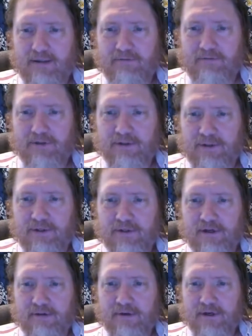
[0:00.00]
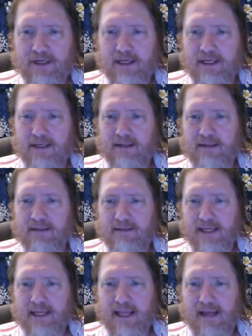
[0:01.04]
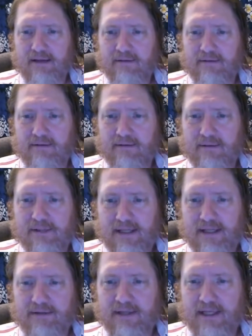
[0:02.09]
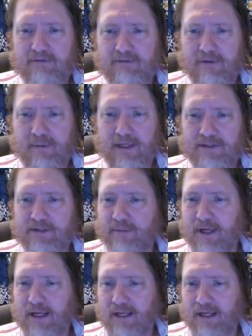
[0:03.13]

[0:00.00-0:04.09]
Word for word: infusions are working, they can send you that information by